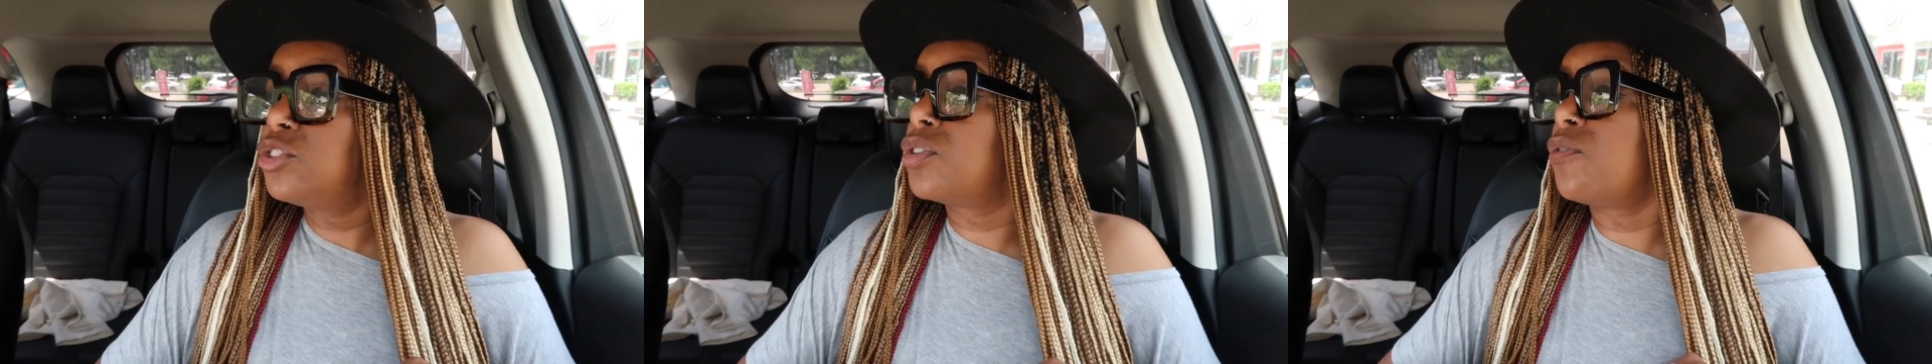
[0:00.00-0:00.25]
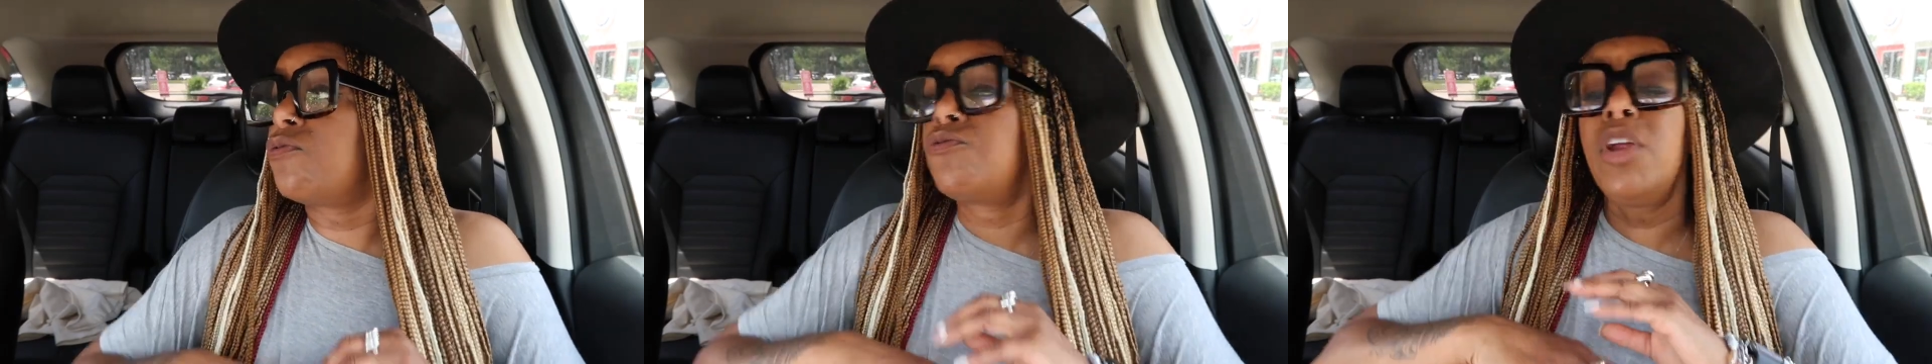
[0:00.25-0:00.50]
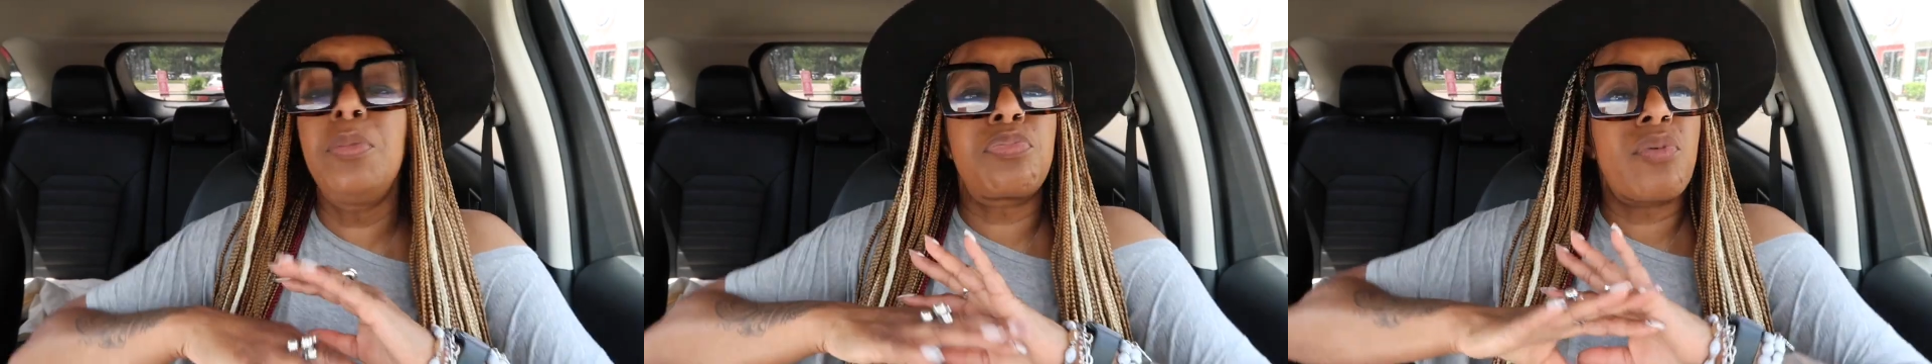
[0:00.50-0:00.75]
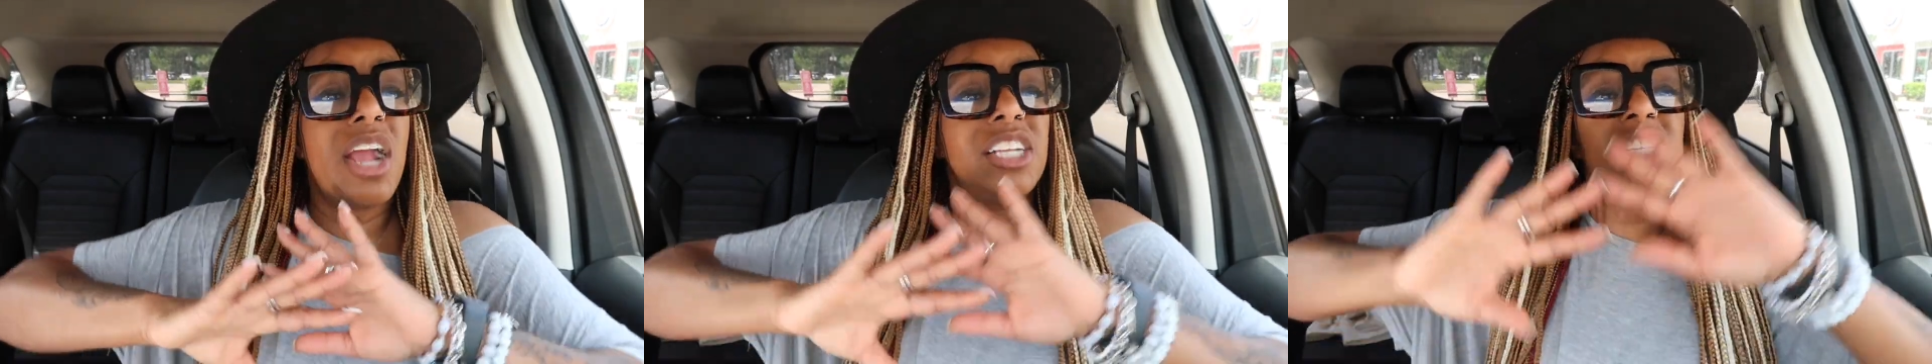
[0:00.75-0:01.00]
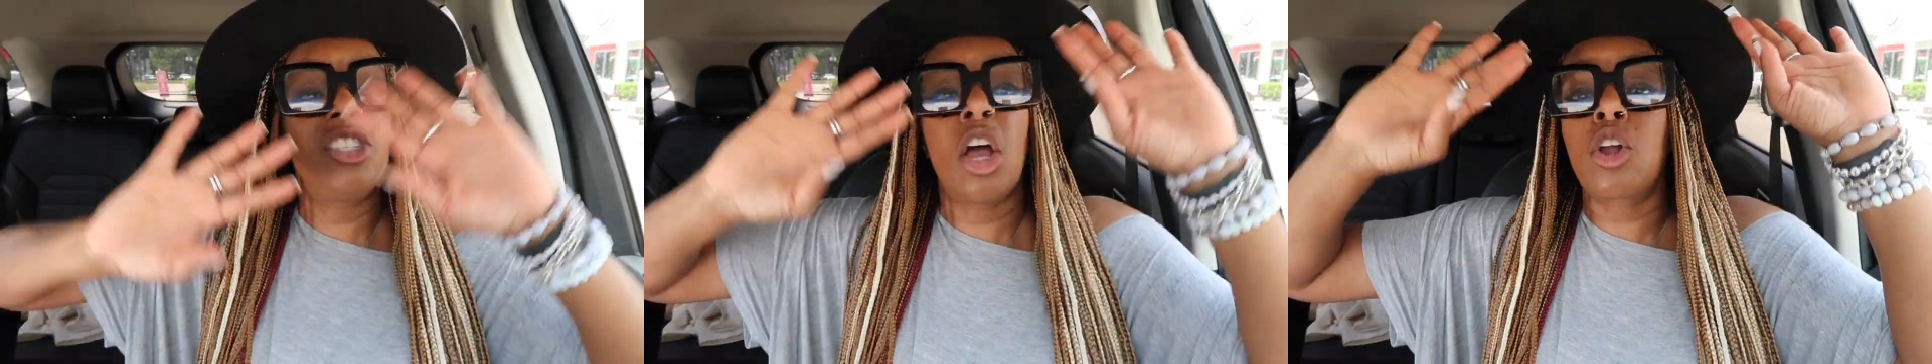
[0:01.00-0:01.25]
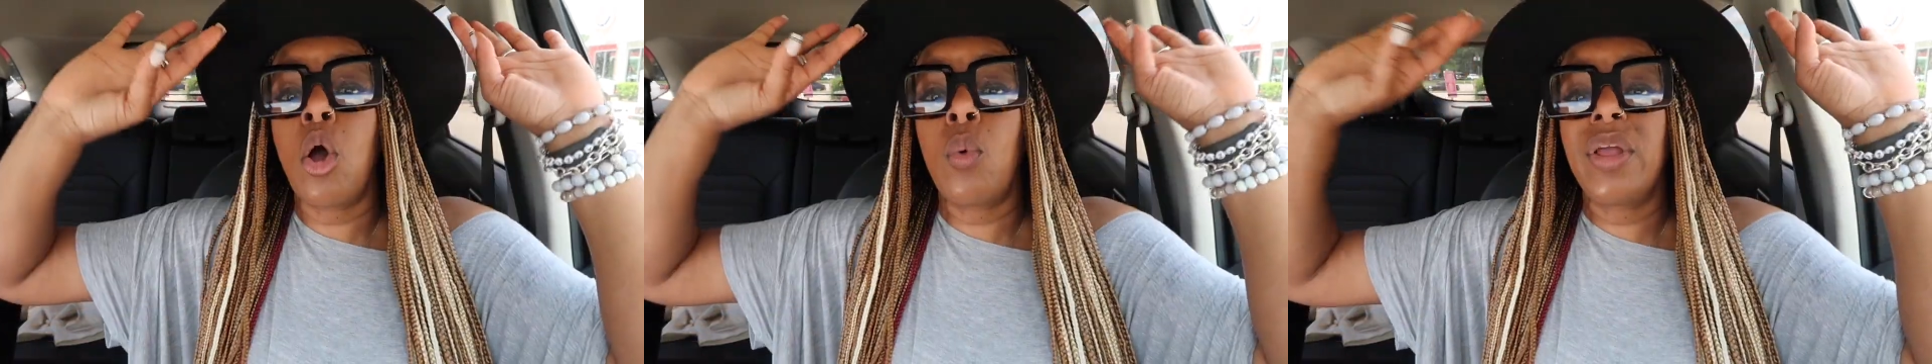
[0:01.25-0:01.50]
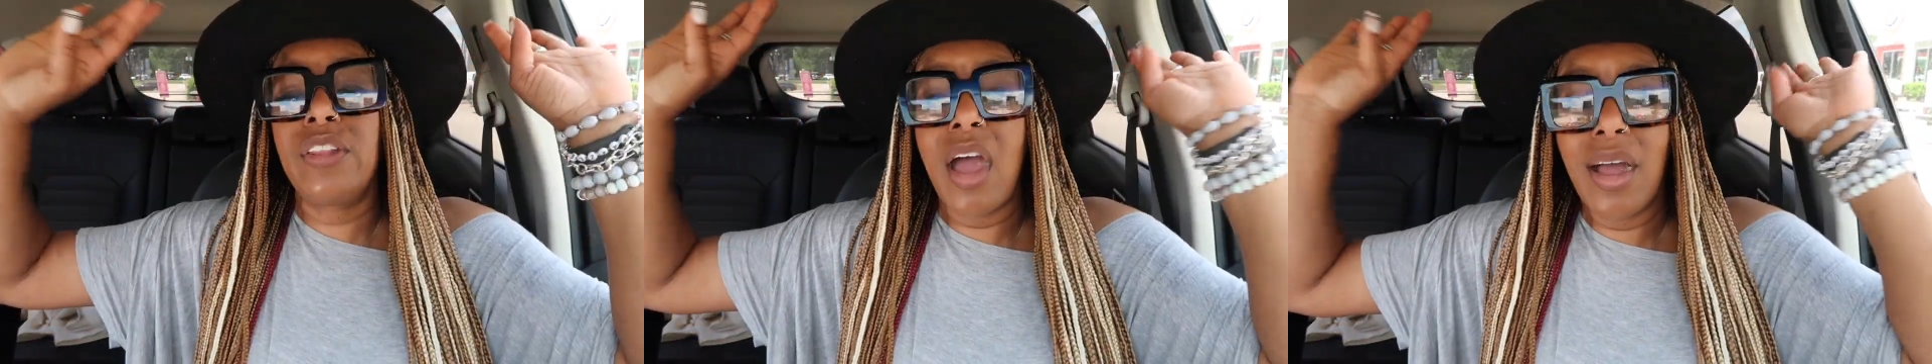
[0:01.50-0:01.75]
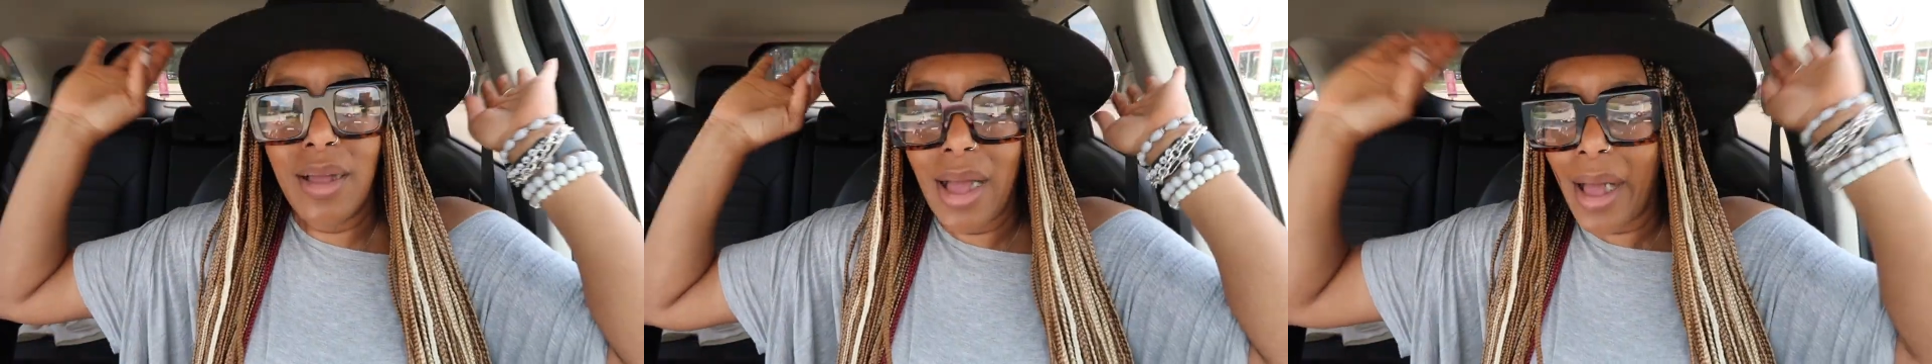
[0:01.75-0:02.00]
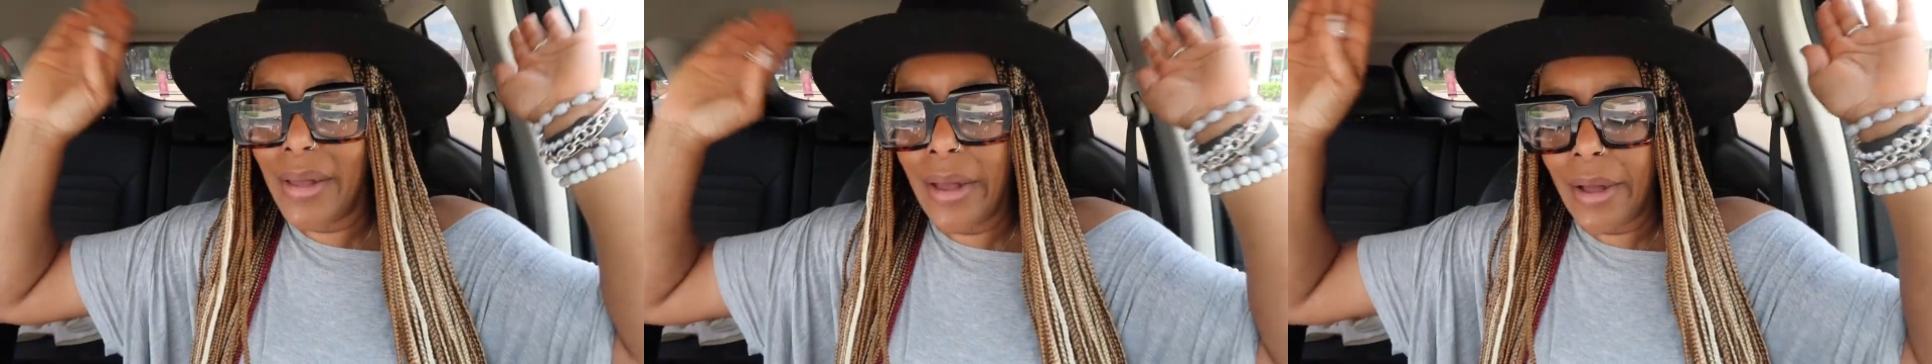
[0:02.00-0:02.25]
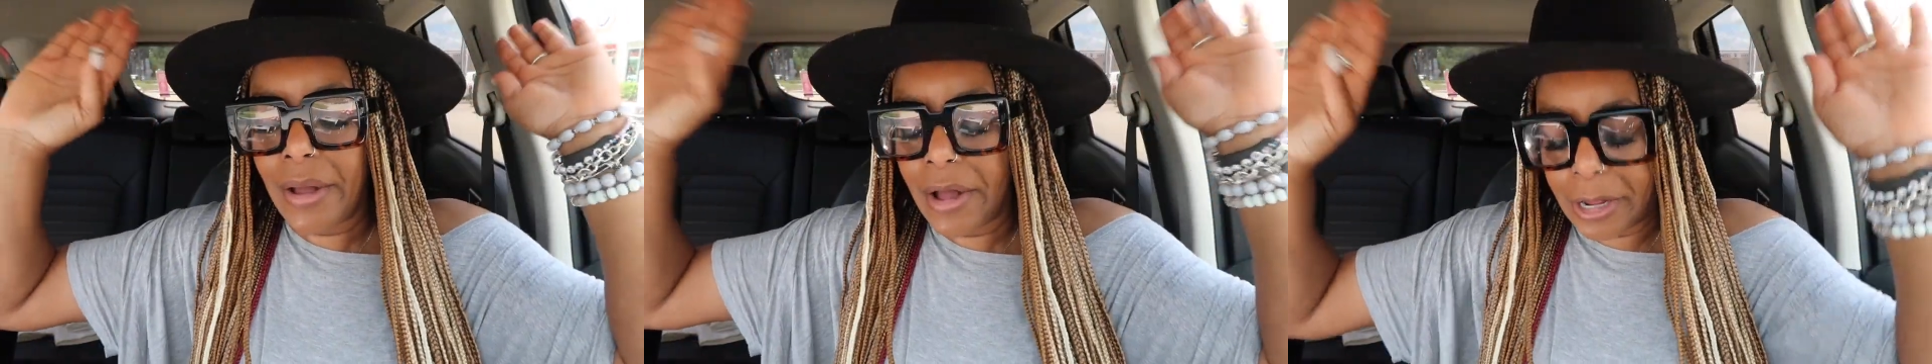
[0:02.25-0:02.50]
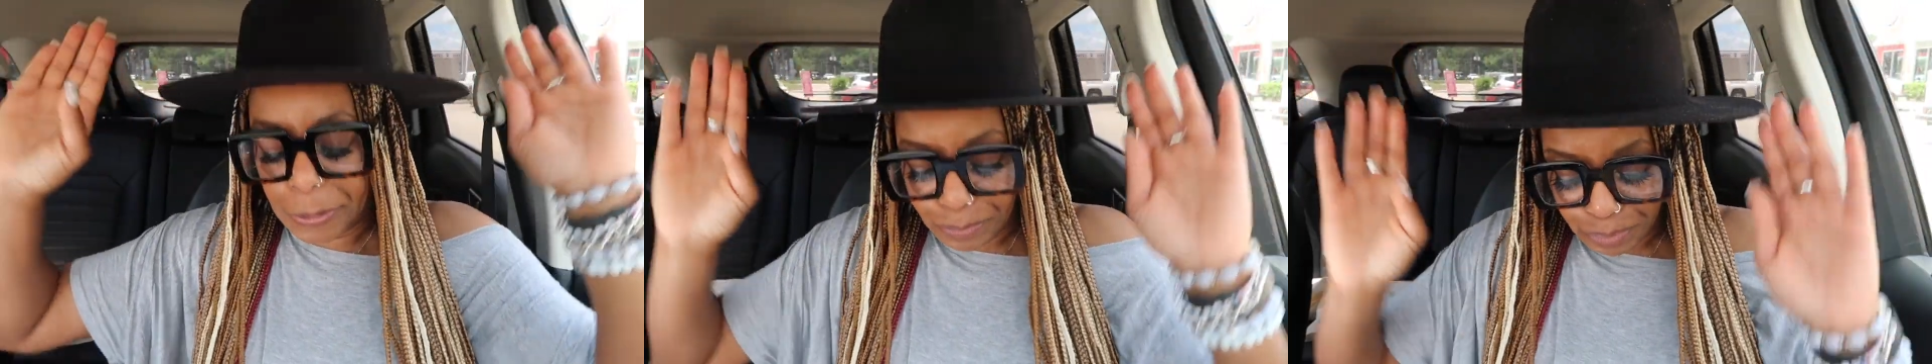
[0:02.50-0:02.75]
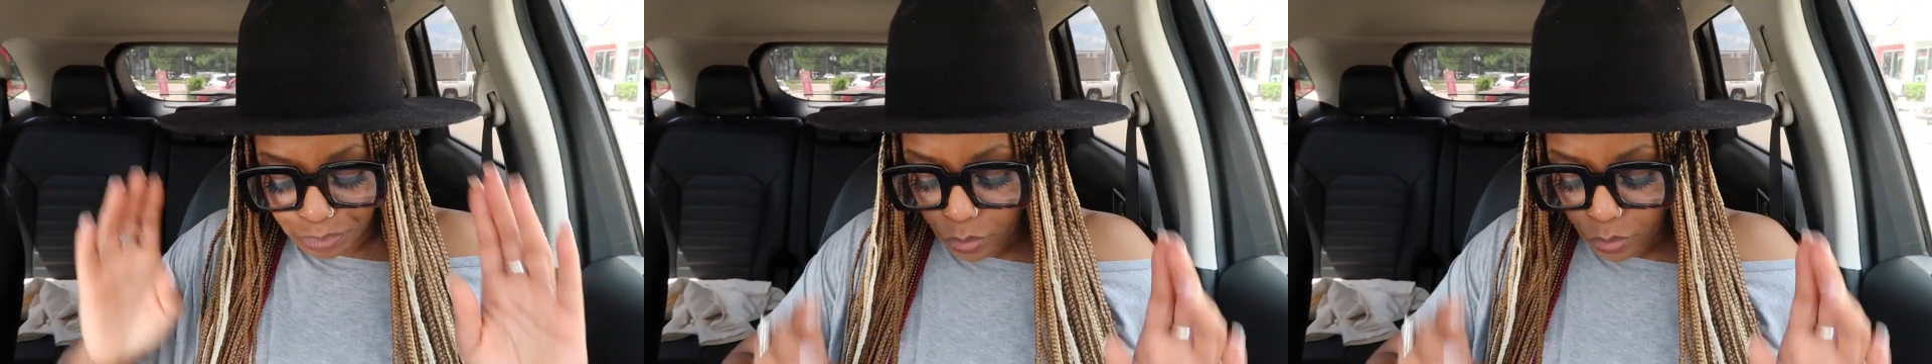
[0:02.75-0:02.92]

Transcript: The rent prices are going high, high, high.